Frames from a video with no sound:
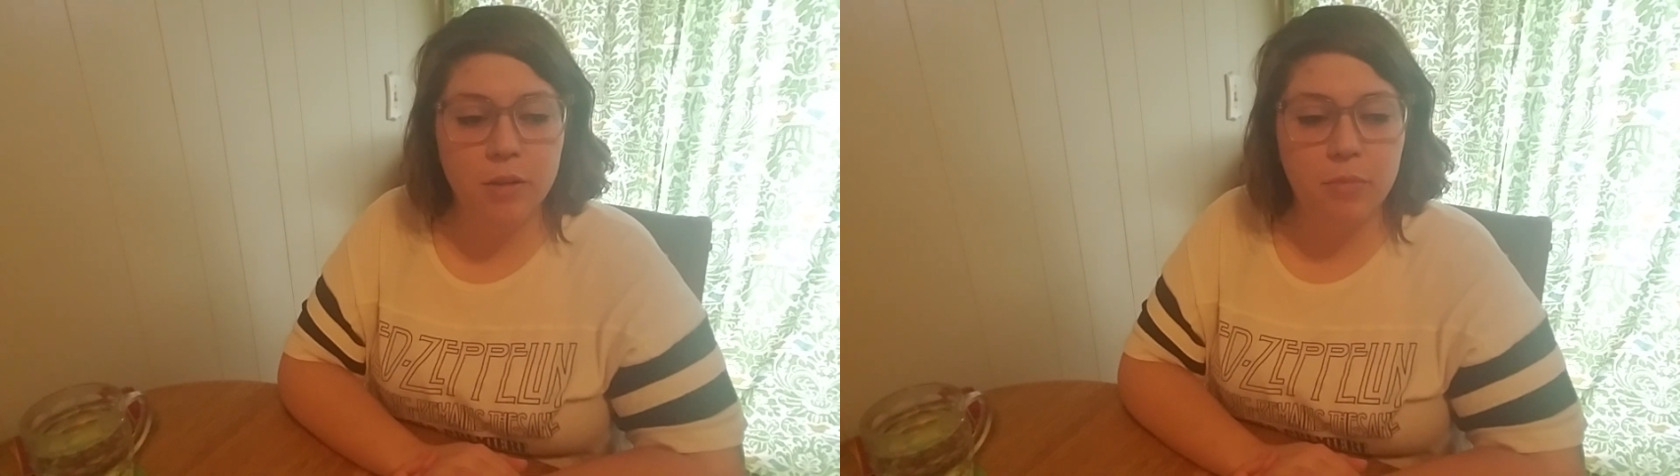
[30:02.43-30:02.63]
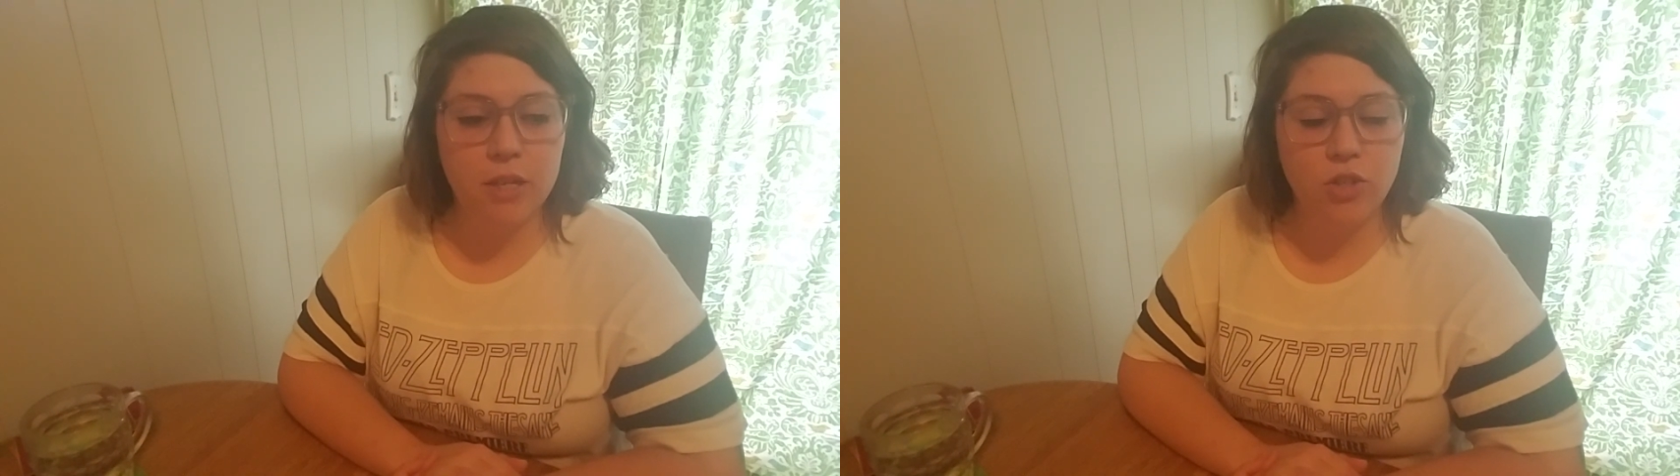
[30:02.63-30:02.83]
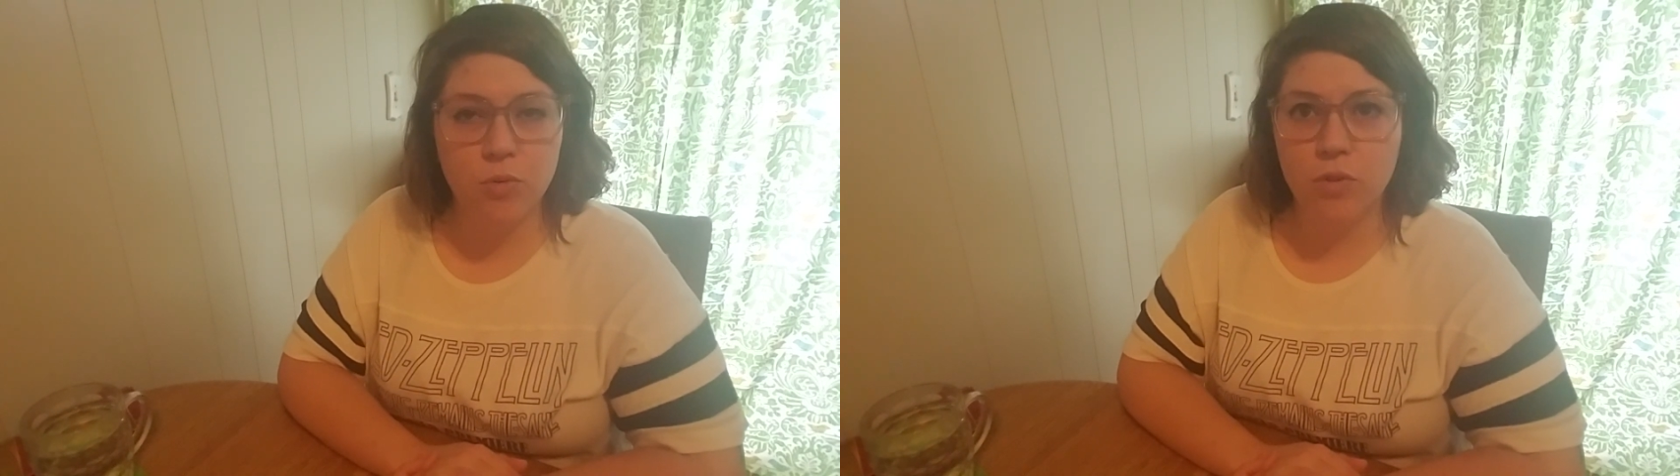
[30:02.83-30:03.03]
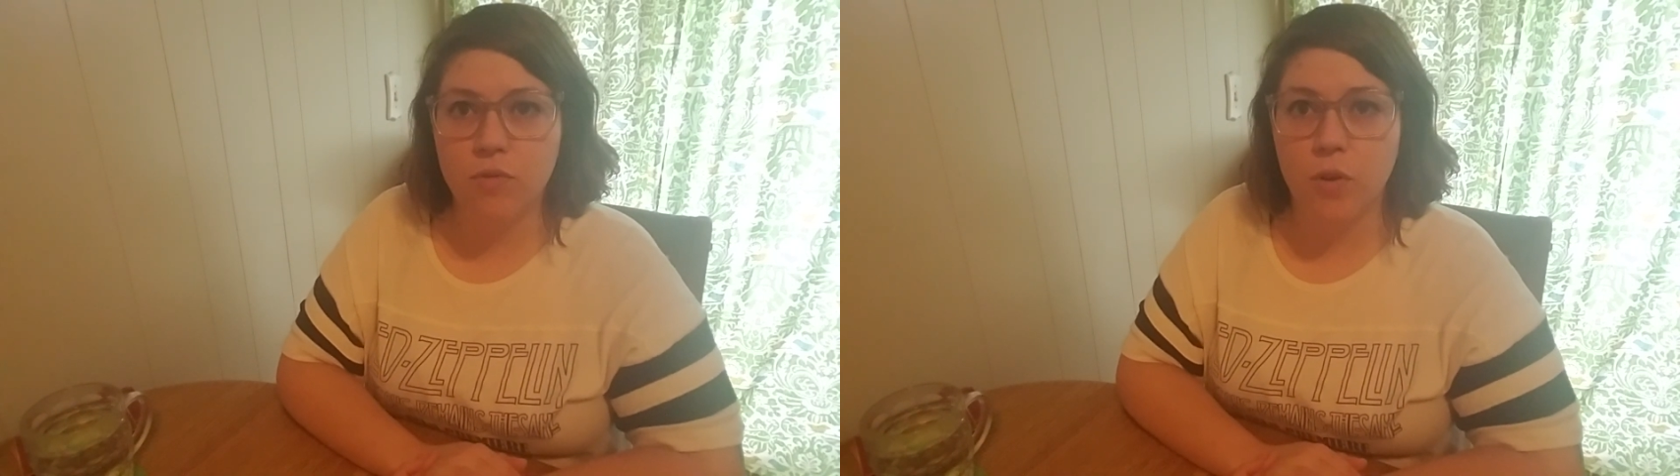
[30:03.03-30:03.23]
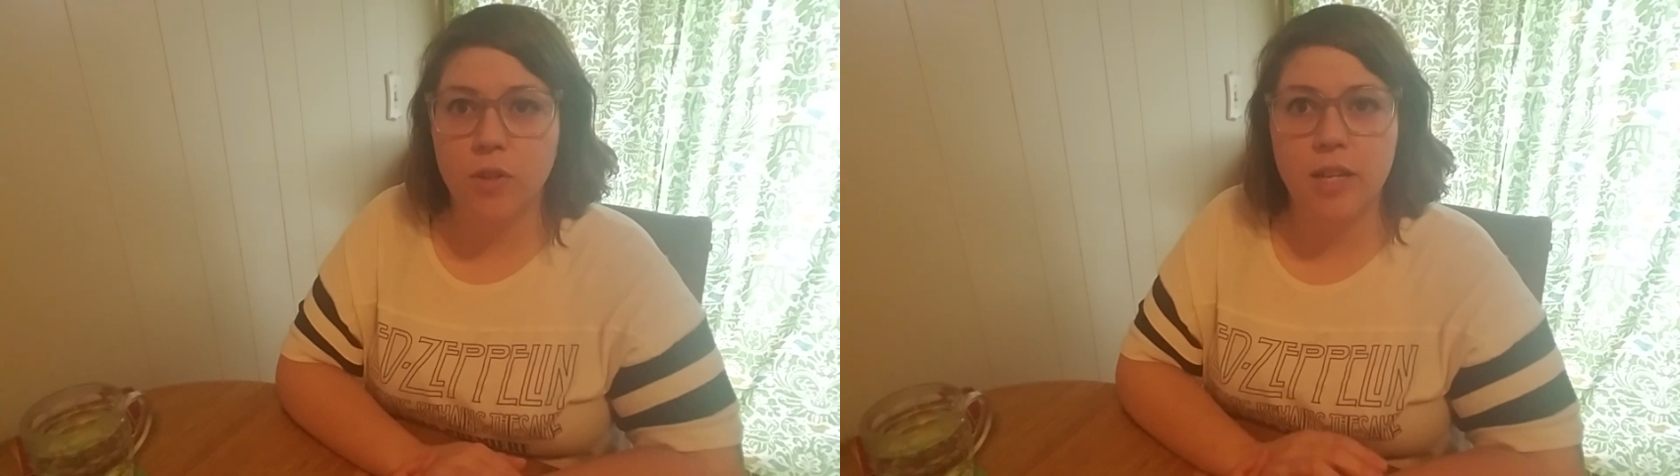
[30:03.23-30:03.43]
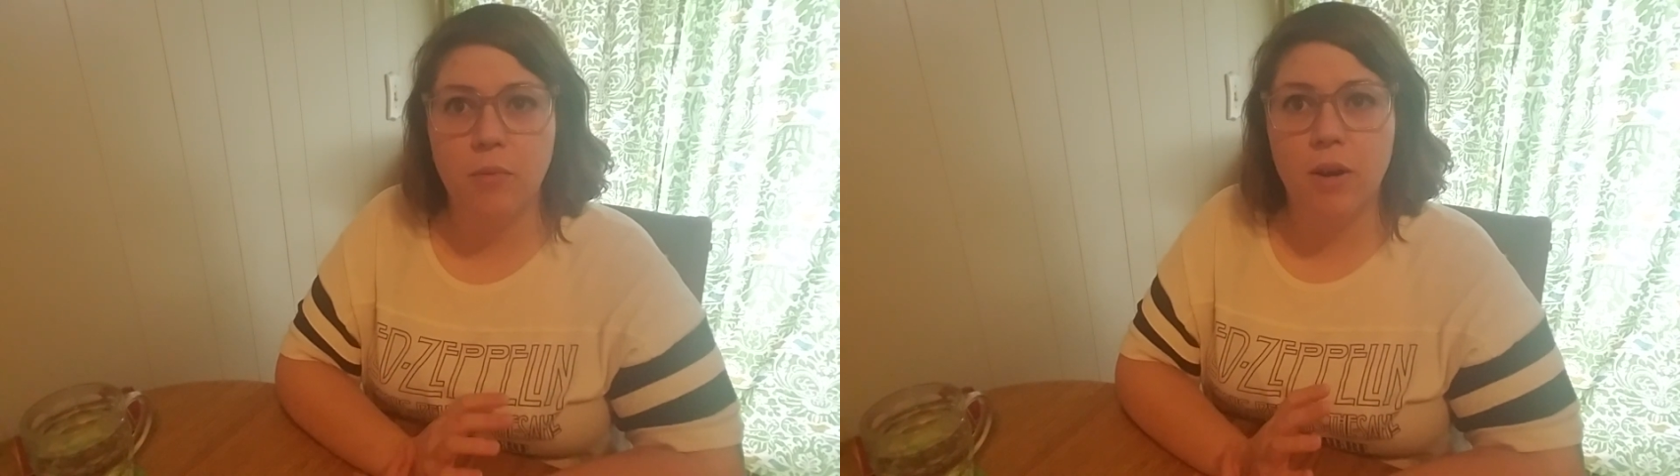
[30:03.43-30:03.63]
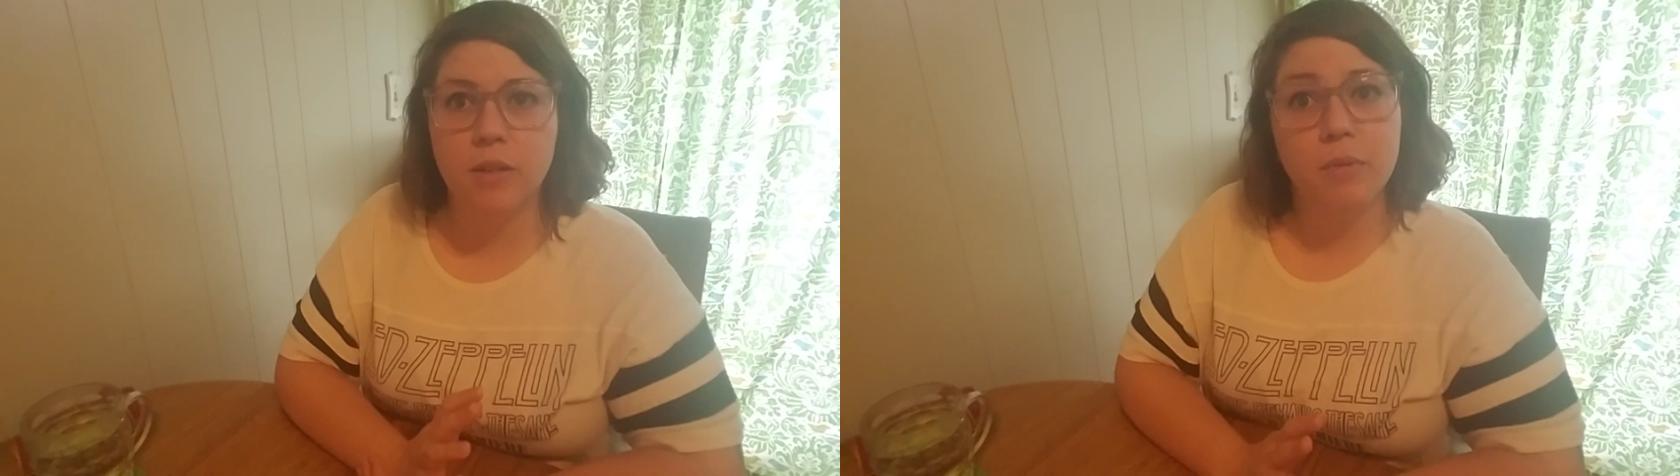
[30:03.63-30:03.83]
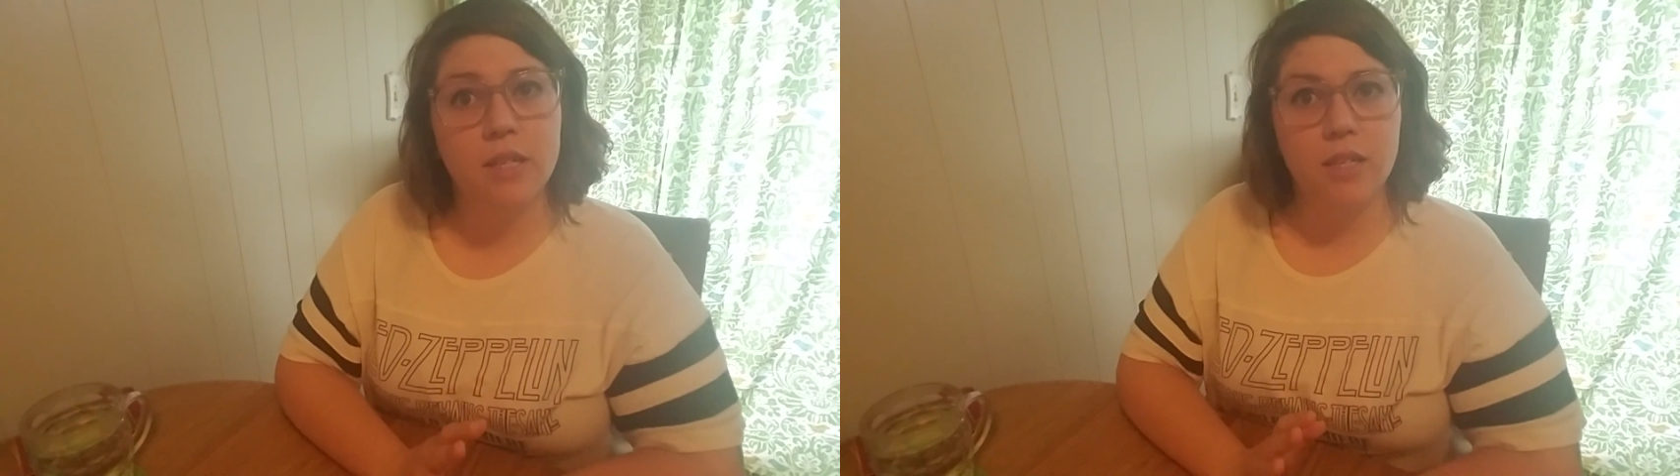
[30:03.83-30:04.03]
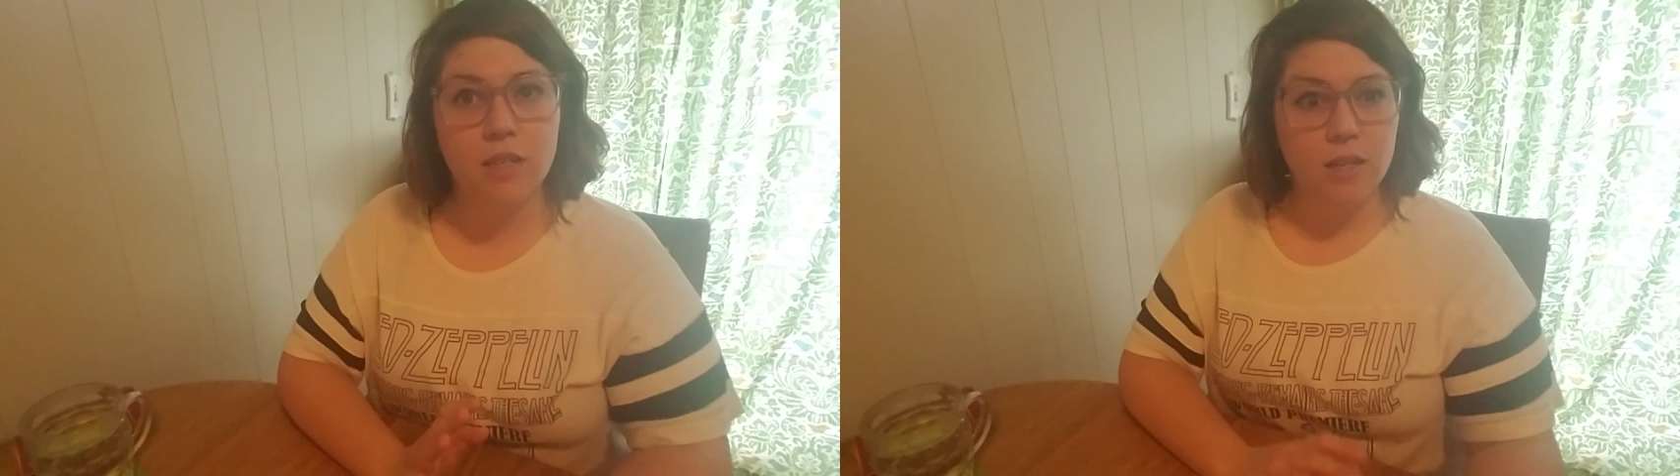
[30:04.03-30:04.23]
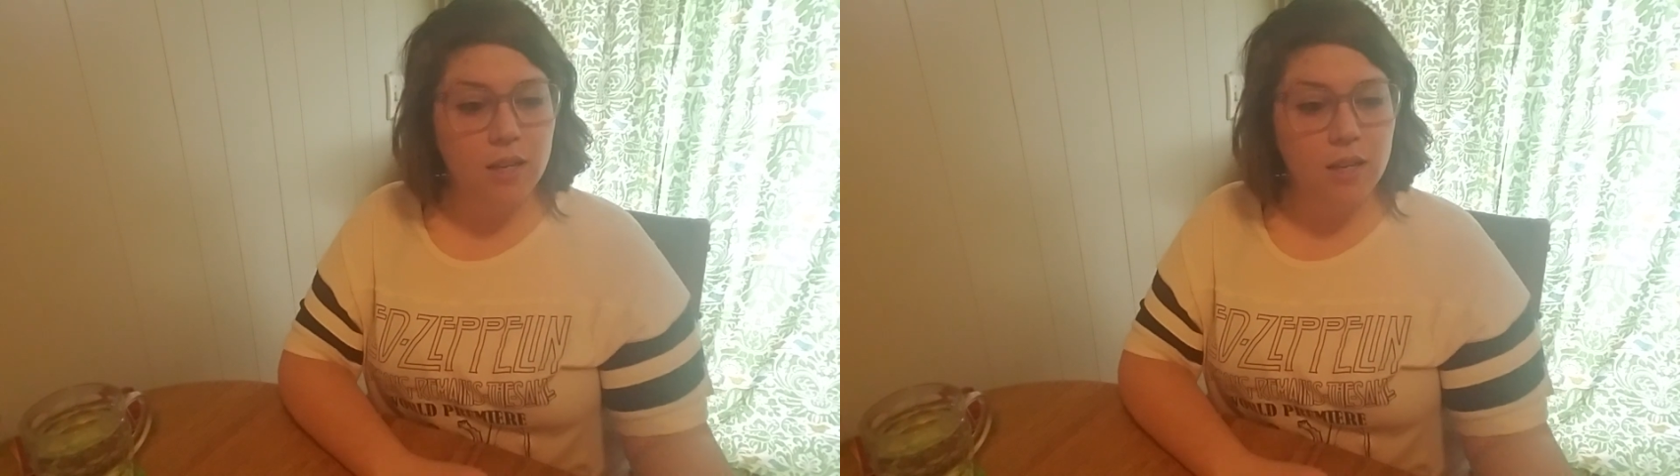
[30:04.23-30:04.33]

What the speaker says: to be truthful and I want to be